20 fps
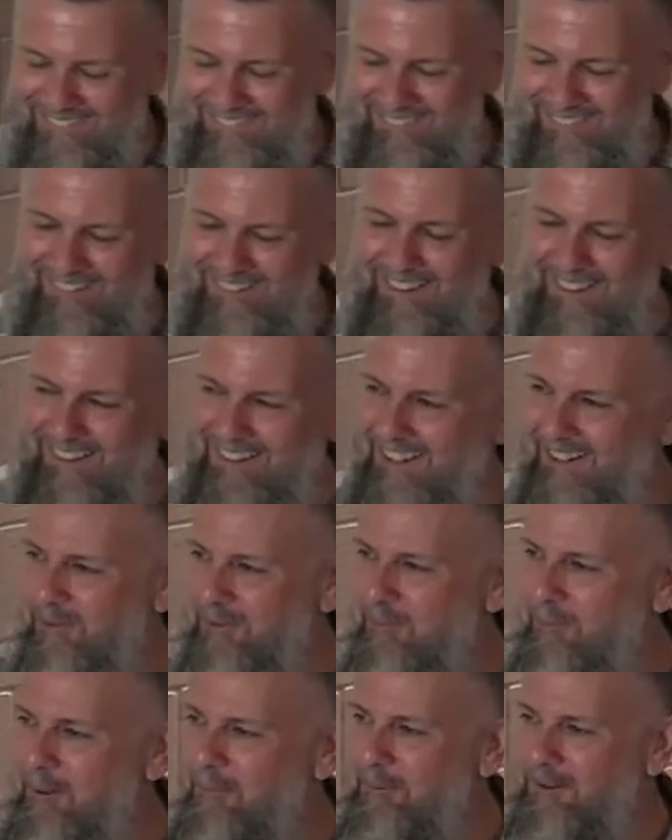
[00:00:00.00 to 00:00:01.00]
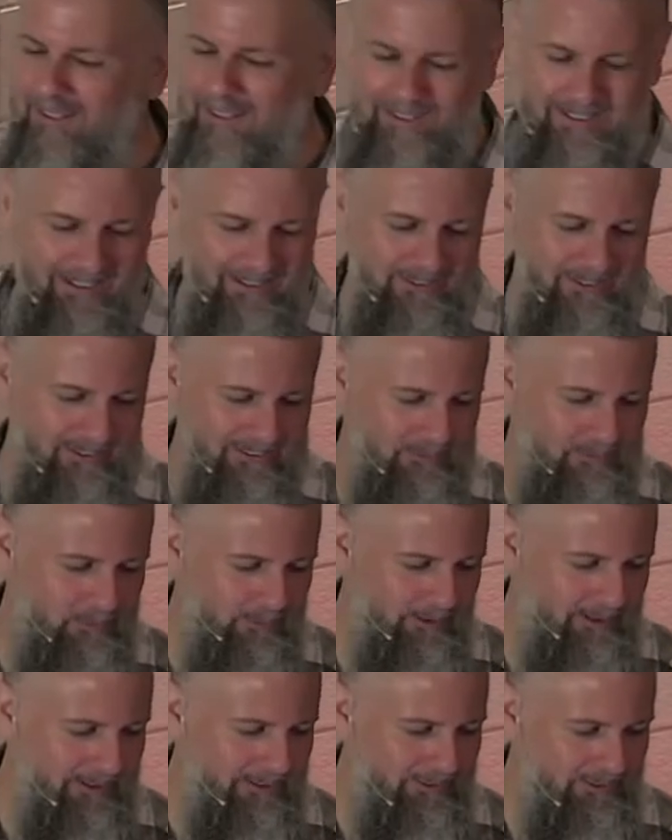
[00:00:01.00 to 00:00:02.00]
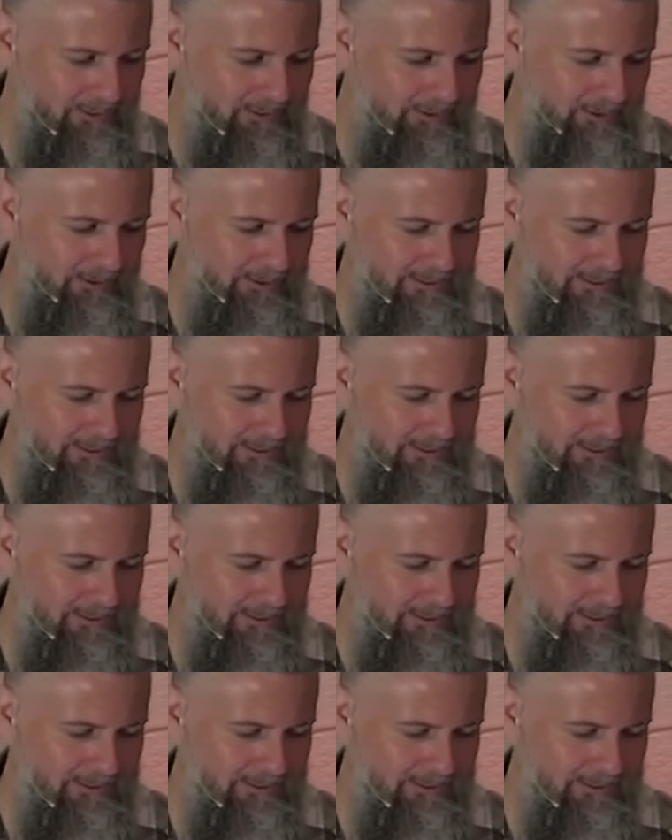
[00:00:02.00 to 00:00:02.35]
Yeah, I got to remember, like, I should, when I start to